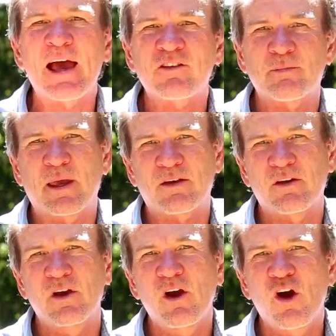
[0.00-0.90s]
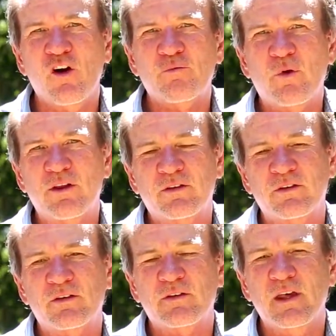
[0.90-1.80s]
aspect of
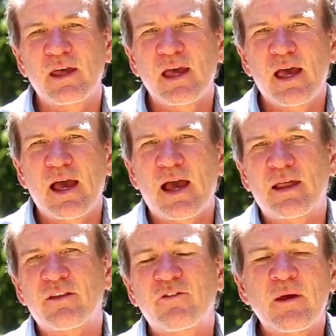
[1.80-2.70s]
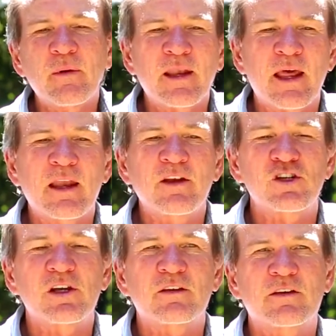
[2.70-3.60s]
presence. And the feminine
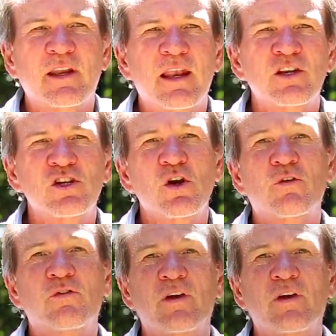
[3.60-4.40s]
energy is an energy of